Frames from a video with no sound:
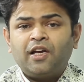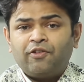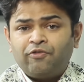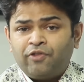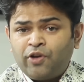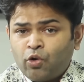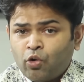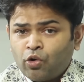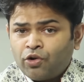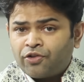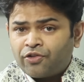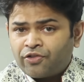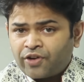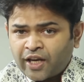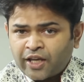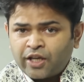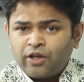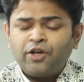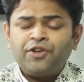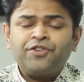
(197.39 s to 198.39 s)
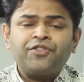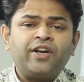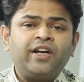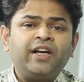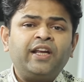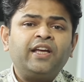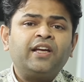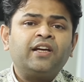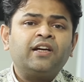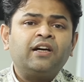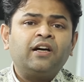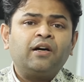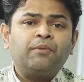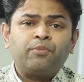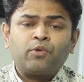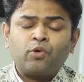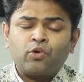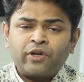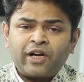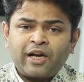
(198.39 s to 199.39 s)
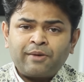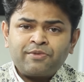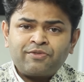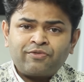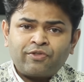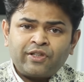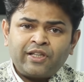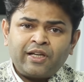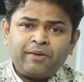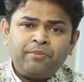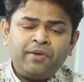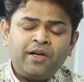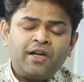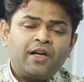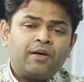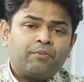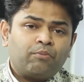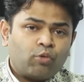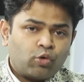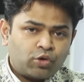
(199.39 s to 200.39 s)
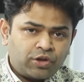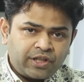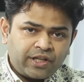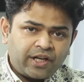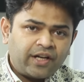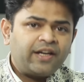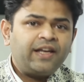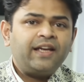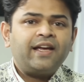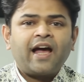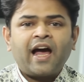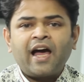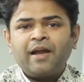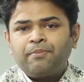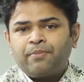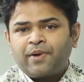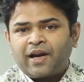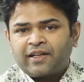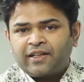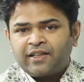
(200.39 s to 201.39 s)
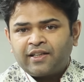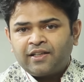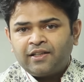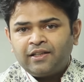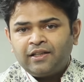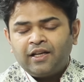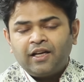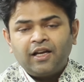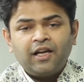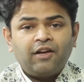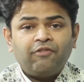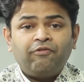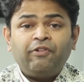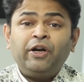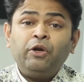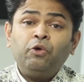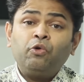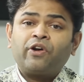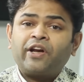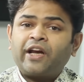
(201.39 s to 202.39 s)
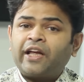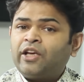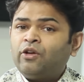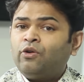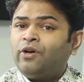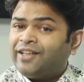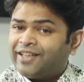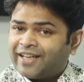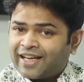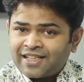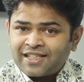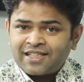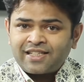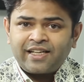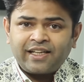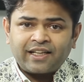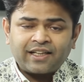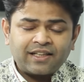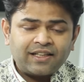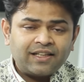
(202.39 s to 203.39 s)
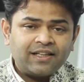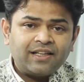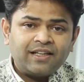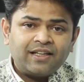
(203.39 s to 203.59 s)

We hold regular training programs for them, both theory and practical. We do regular testing.